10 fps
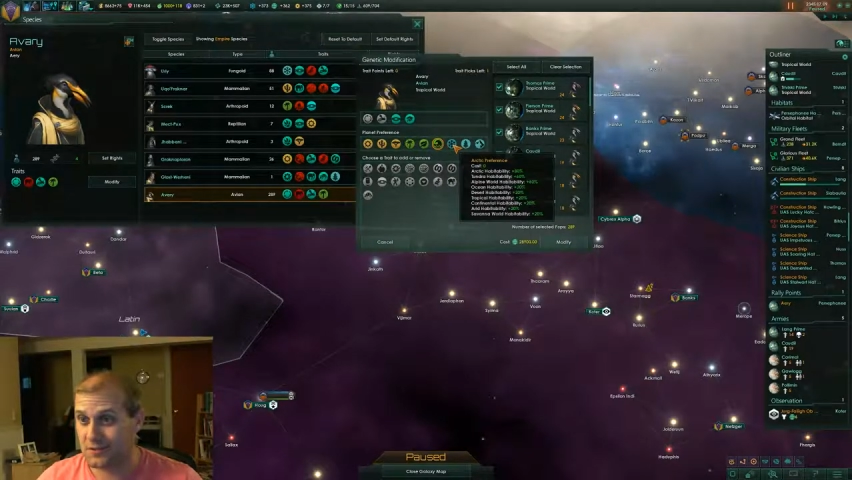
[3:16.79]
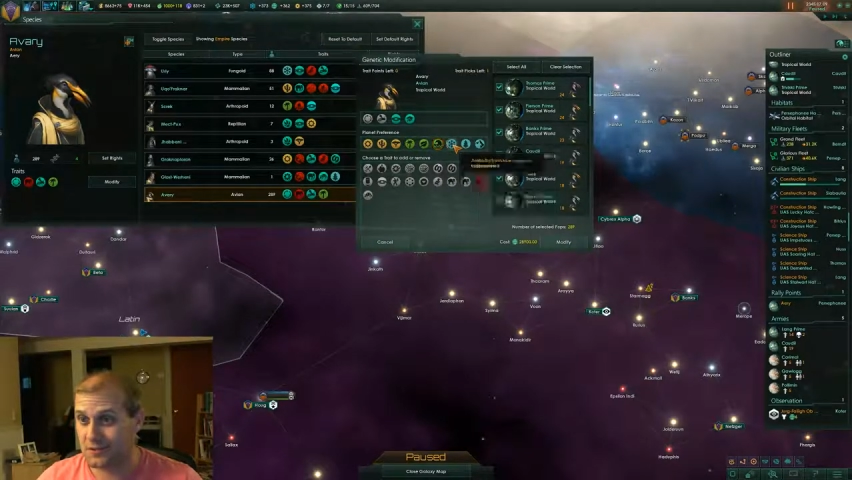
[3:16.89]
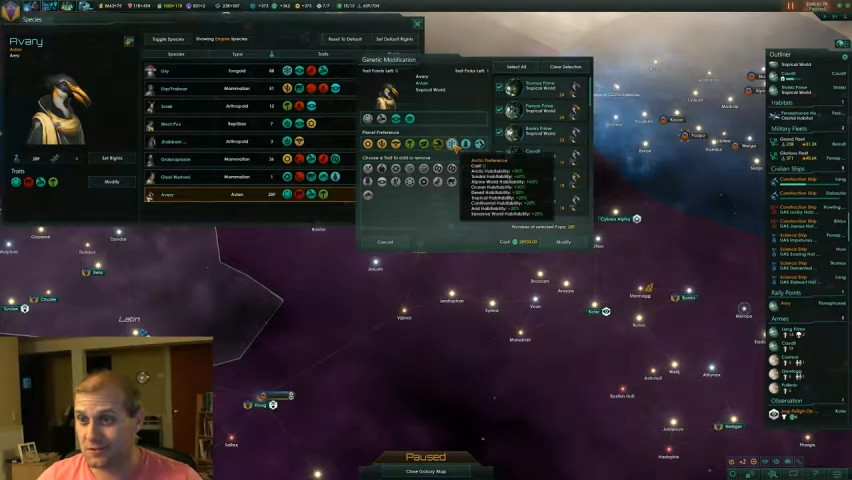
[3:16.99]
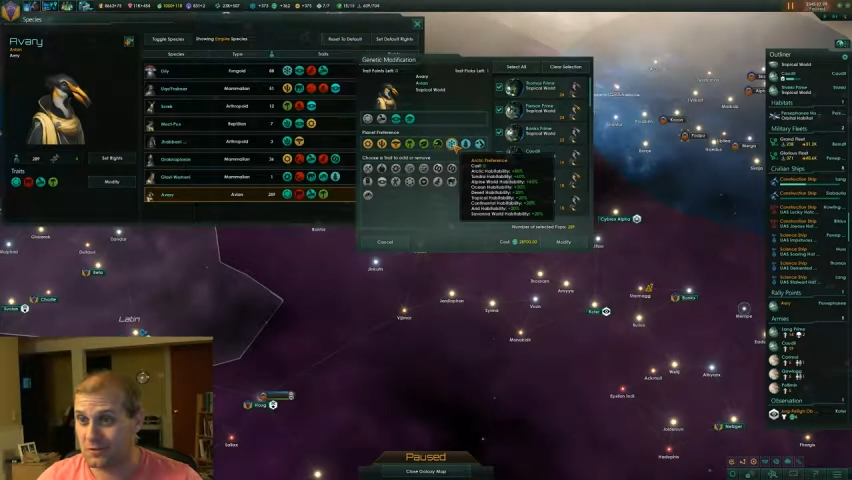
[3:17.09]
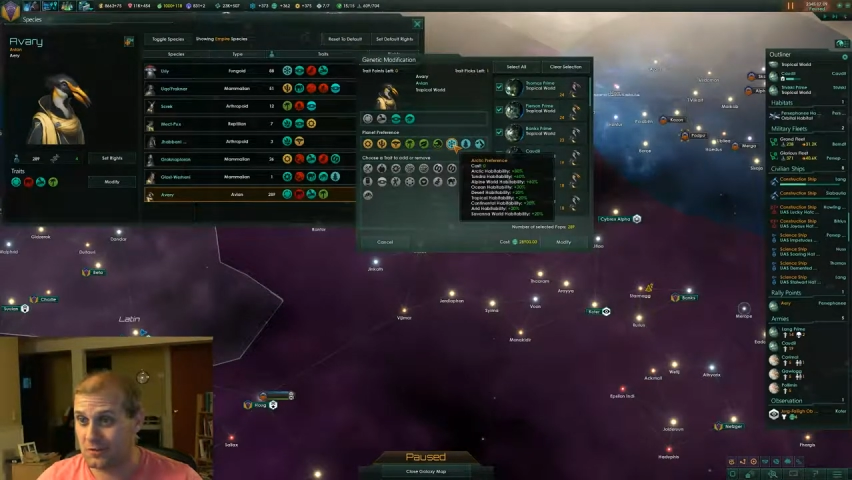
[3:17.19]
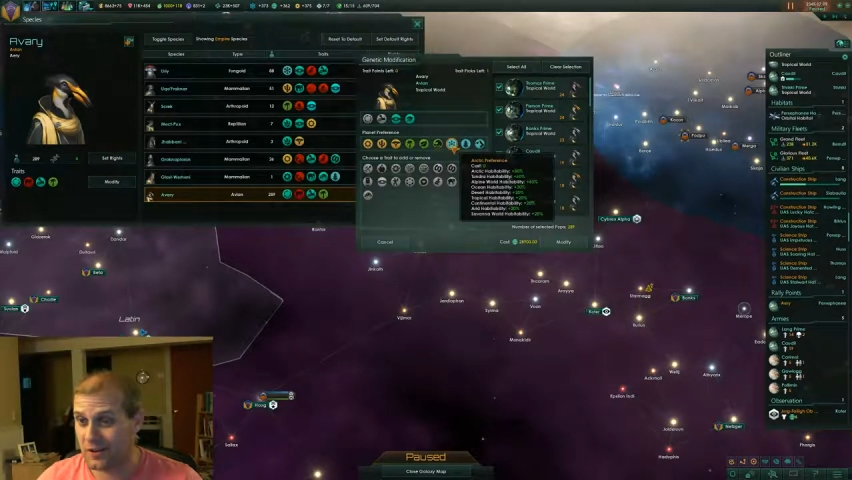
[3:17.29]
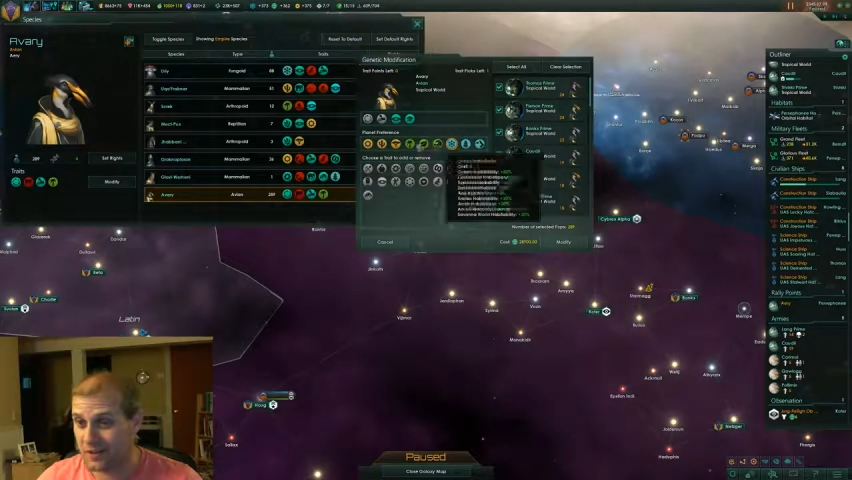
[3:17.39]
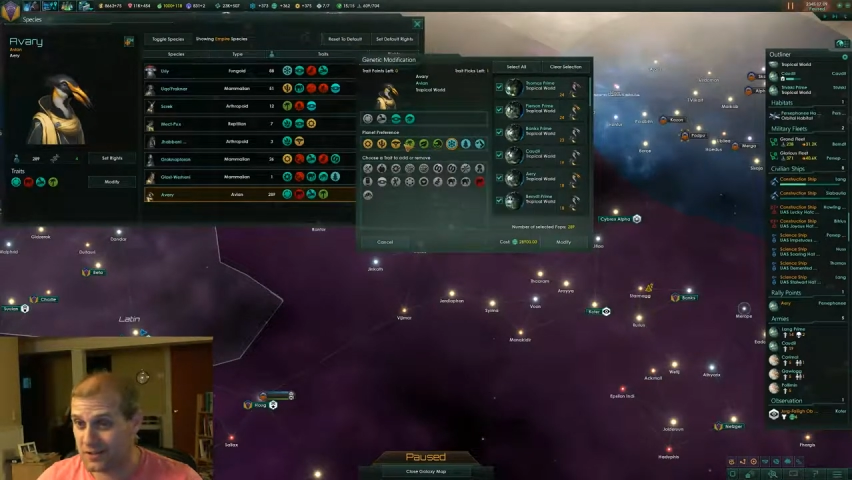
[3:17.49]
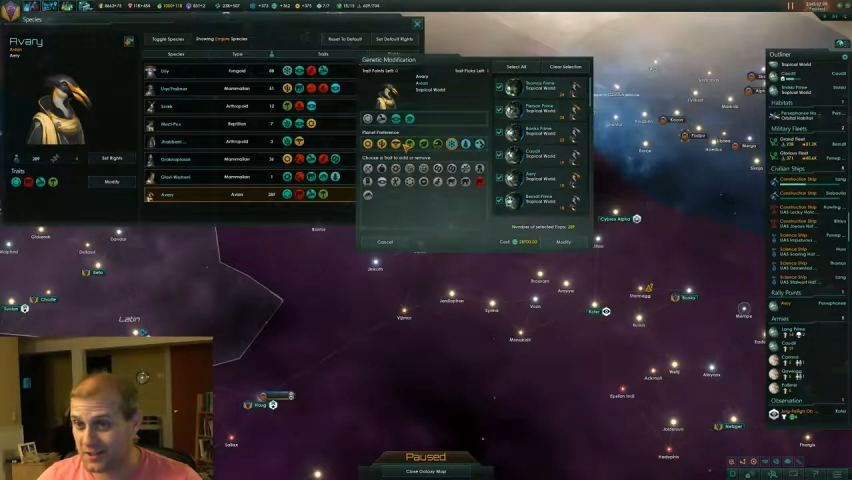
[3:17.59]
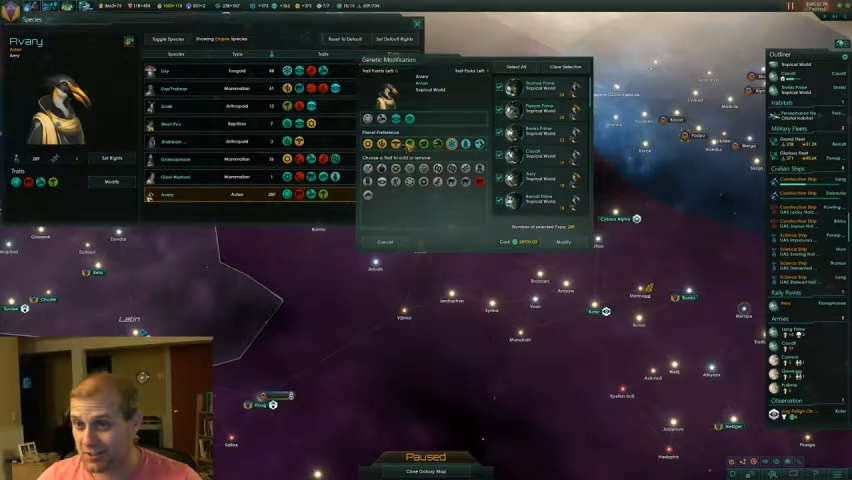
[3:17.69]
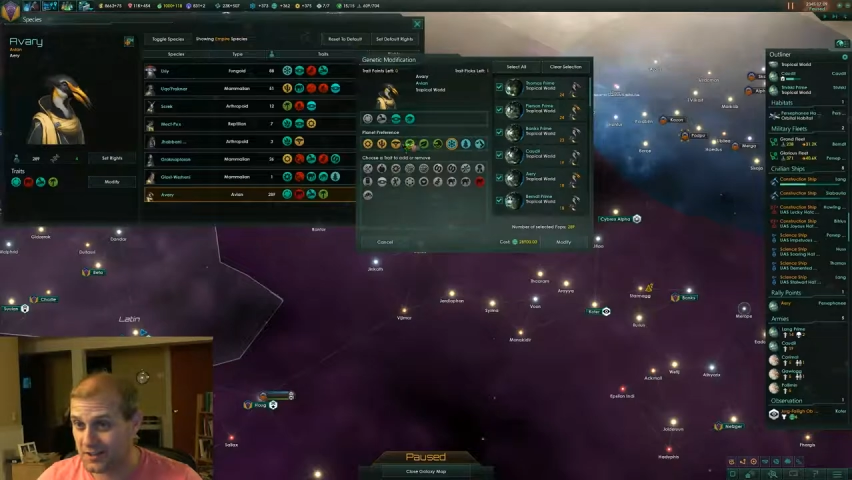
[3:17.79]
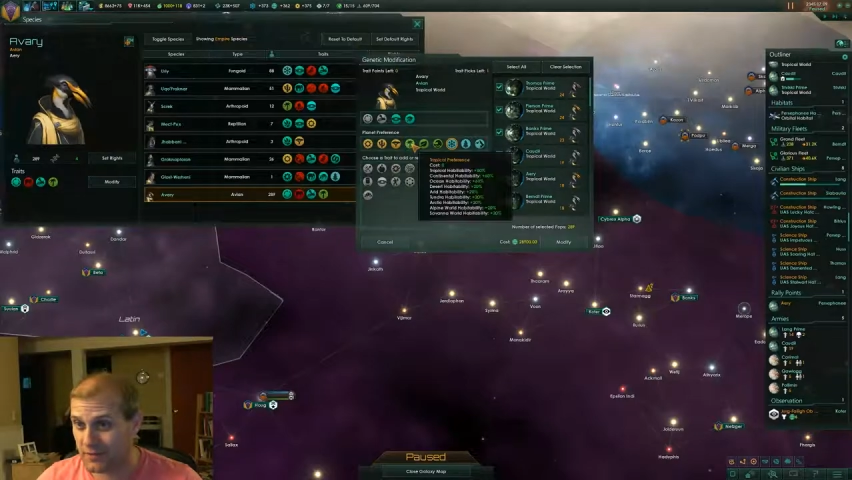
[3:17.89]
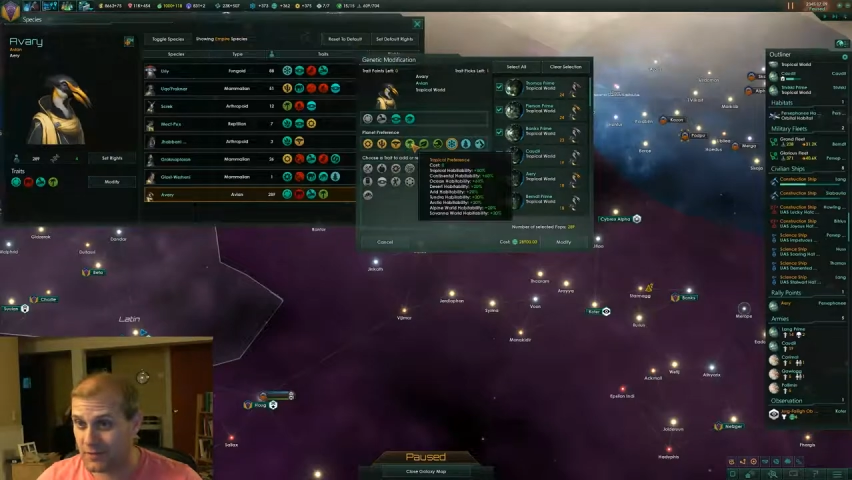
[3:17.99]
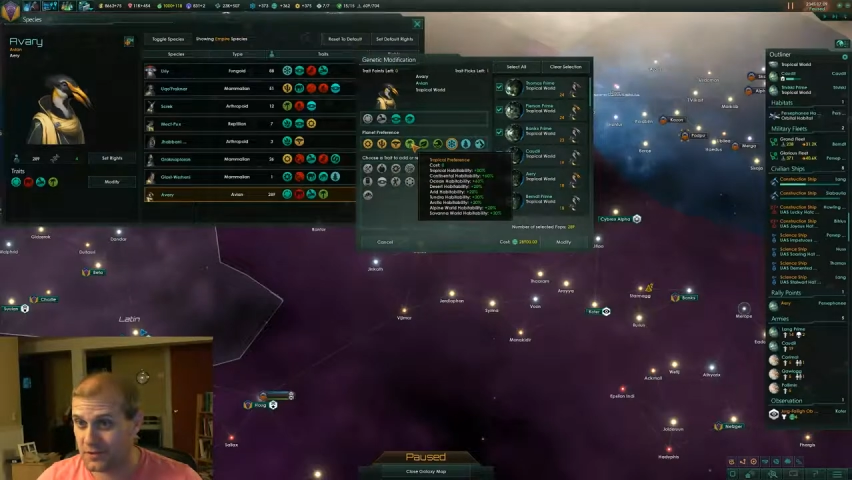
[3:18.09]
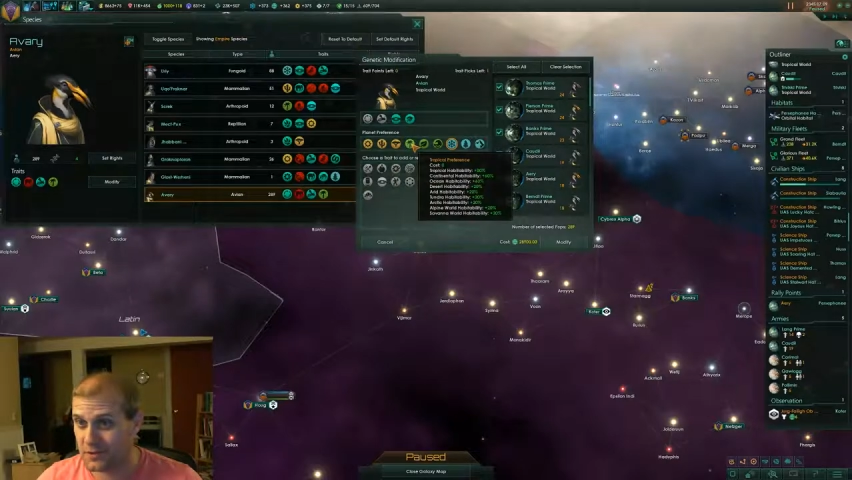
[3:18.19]
or an Arctic
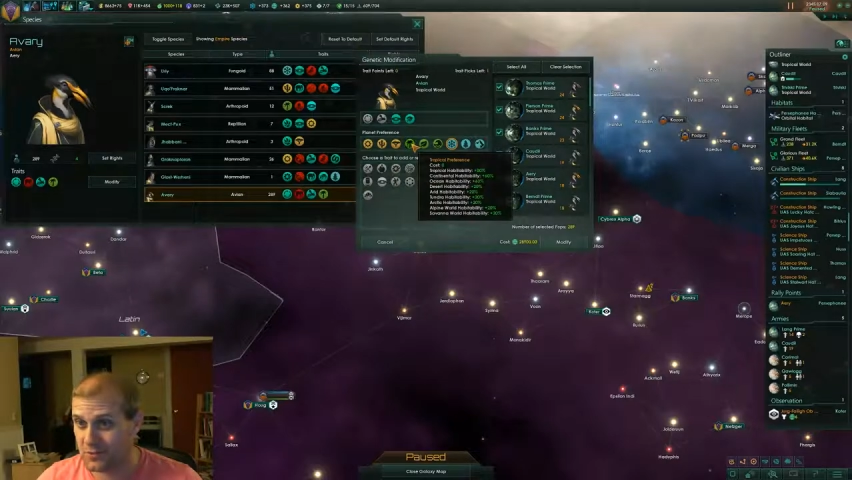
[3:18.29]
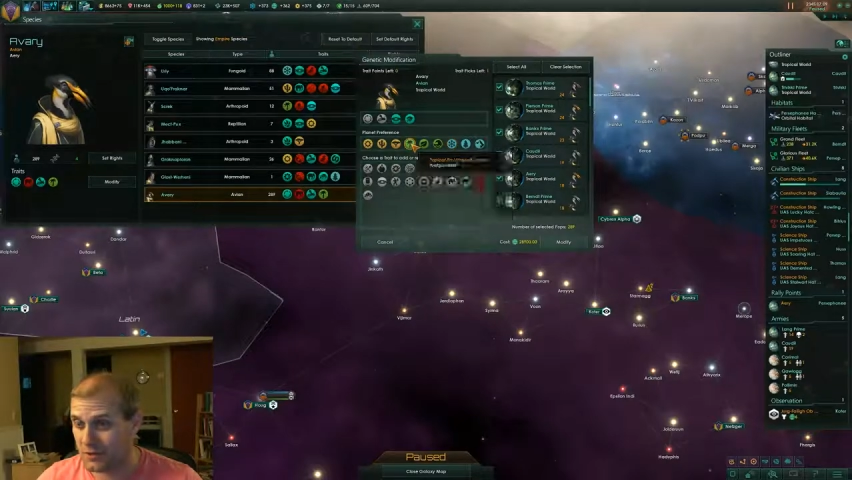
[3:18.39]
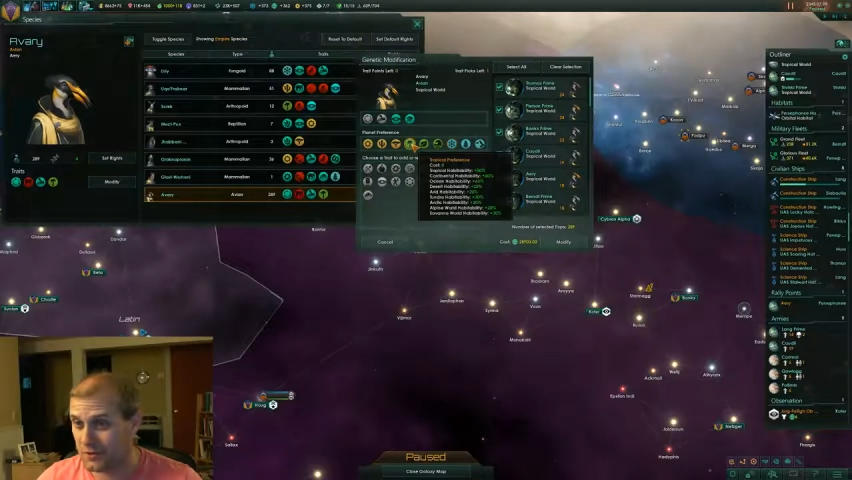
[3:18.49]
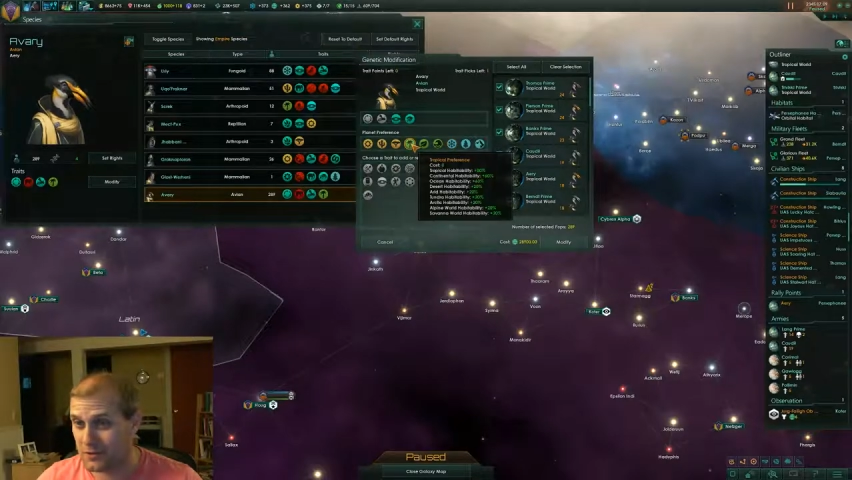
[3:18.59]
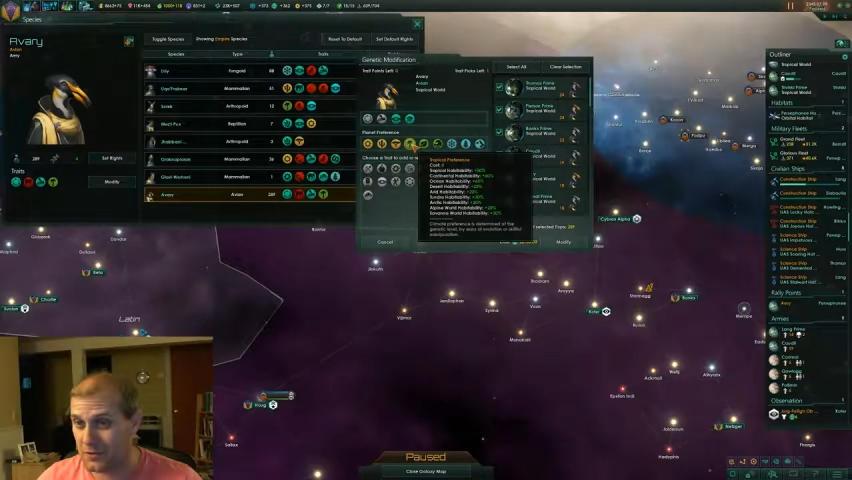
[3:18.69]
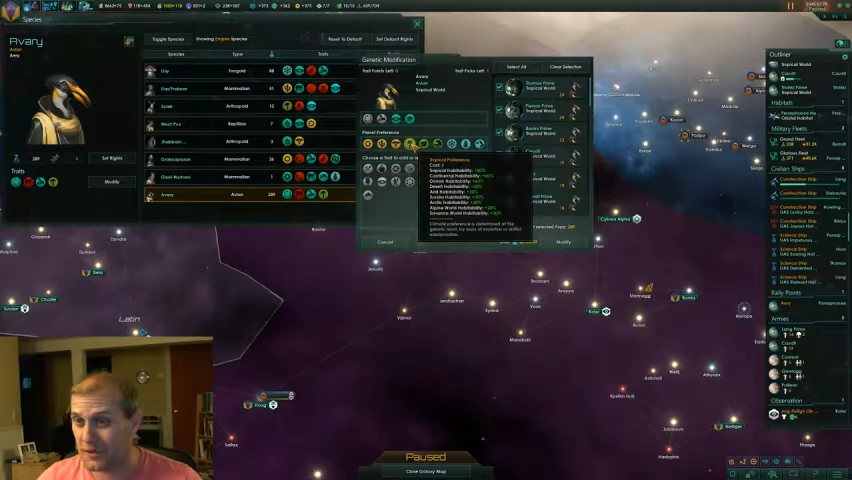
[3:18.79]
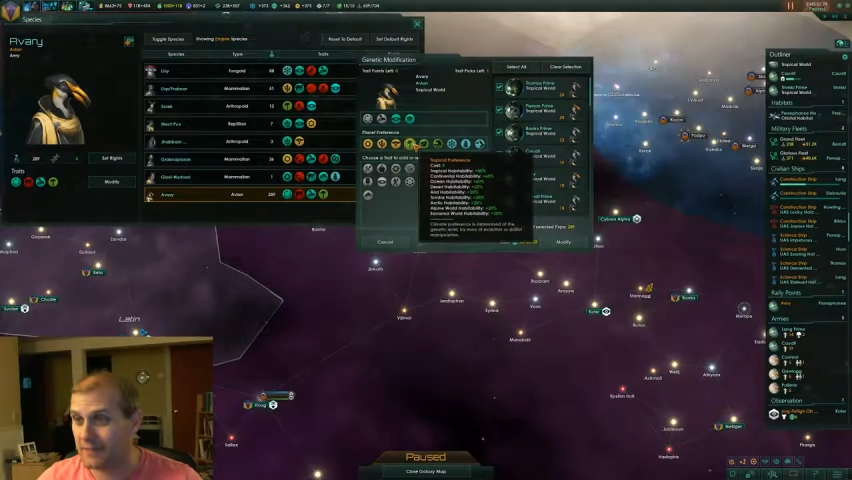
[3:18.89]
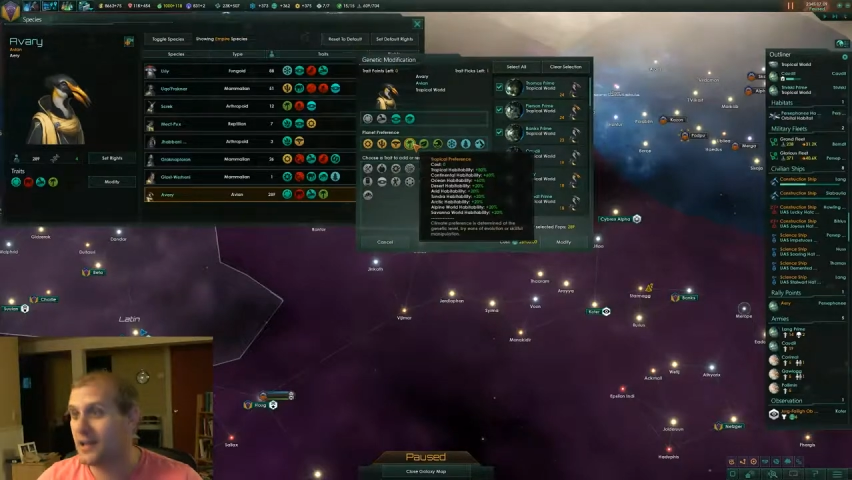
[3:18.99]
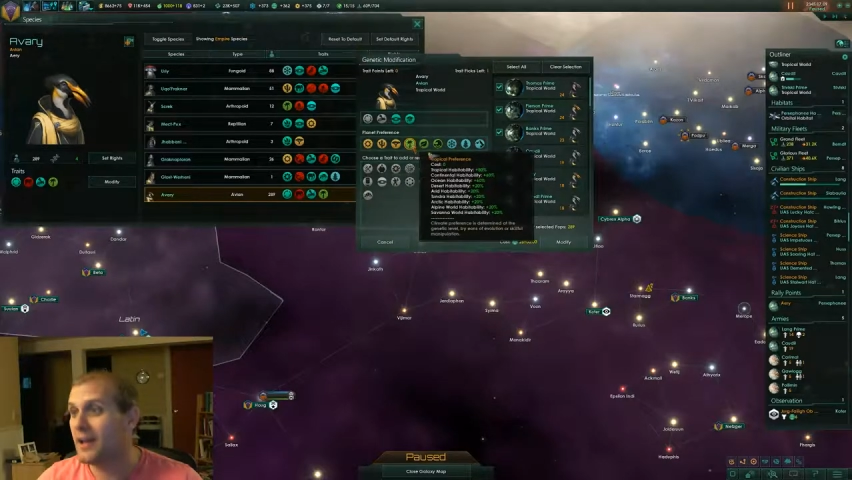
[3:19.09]
preference or whatever you have.